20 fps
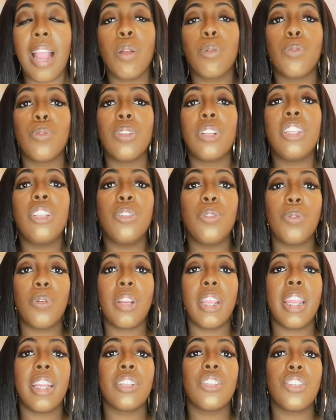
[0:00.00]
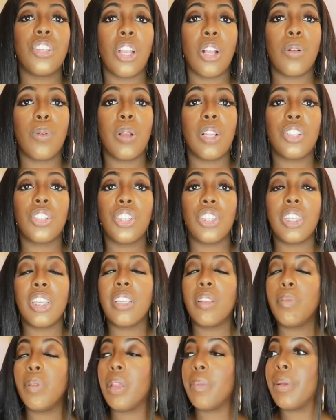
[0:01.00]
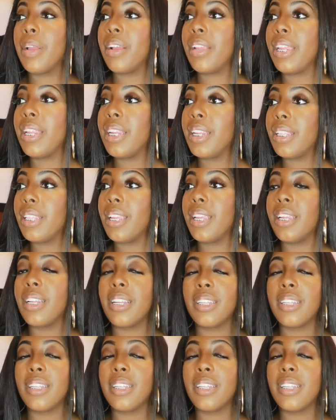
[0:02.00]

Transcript: I really do want to answer y'all questions. It could be about anything.